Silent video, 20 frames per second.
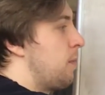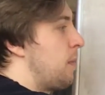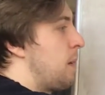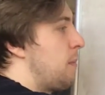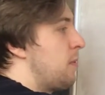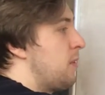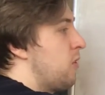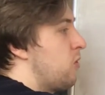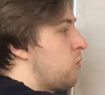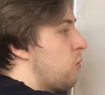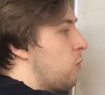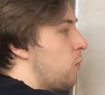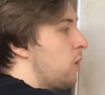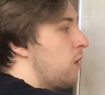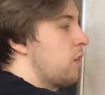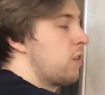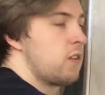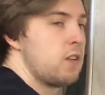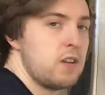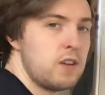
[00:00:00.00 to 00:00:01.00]
maybe this will
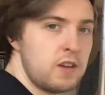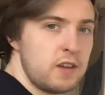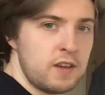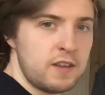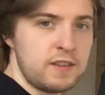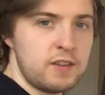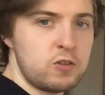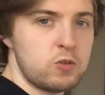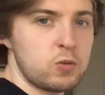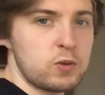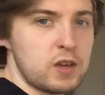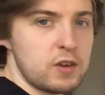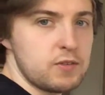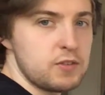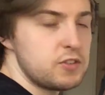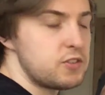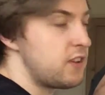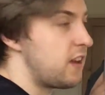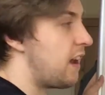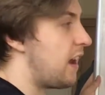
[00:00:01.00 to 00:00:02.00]
work. This will give
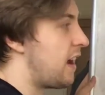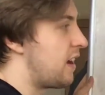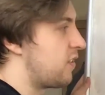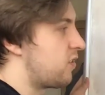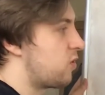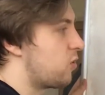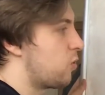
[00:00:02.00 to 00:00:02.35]
us x